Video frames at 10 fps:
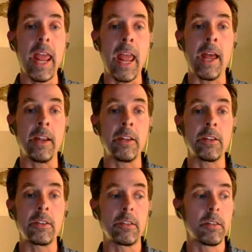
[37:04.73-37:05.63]

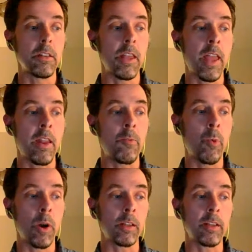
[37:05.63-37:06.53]
and
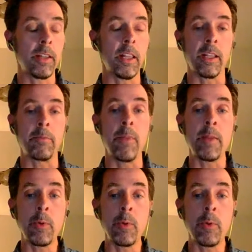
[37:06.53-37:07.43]
work, like
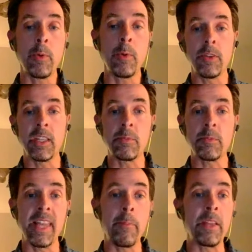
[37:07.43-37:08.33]
maybe we can do this,
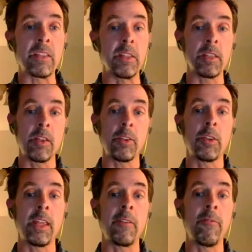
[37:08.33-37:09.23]
but that means this other
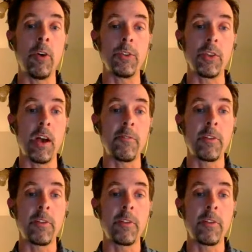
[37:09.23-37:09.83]
thing falls off,